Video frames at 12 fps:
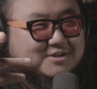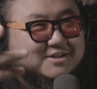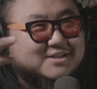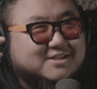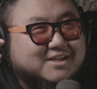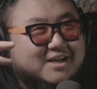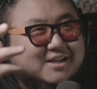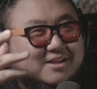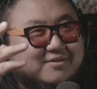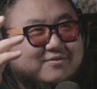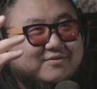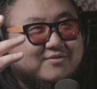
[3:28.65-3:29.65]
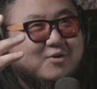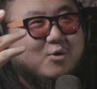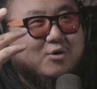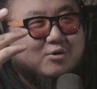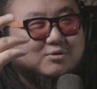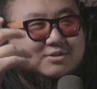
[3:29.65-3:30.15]
She's like the
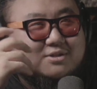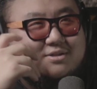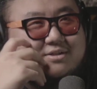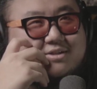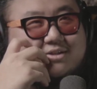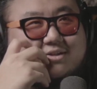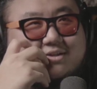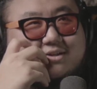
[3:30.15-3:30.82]
vocals.